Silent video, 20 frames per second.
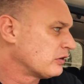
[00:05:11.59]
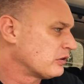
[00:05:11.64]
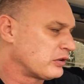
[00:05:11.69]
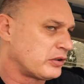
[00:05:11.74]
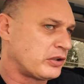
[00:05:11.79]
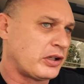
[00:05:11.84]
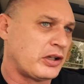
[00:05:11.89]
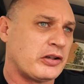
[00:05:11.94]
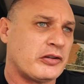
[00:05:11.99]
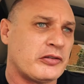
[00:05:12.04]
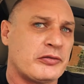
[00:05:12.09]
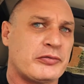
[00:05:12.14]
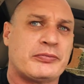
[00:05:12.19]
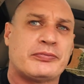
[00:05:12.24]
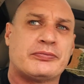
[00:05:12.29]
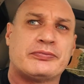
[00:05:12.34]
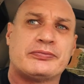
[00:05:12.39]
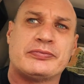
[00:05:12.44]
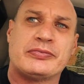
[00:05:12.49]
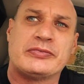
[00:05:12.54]
kind of
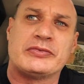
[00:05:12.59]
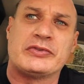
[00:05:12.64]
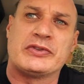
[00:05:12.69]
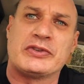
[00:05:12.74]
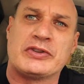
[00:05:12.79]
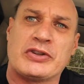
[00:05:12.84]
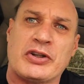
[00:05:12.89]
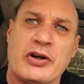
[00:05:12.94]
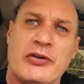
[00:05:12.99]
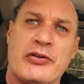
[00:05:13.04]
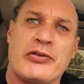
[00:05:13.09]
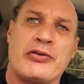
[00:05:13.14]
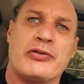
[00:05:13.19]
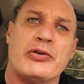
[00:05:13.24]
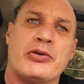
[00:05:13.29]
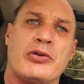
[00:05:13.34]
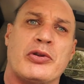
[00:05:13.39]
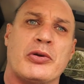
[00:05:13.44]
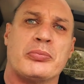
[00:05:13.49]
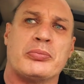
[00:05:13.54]
go
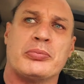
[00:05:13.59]
through the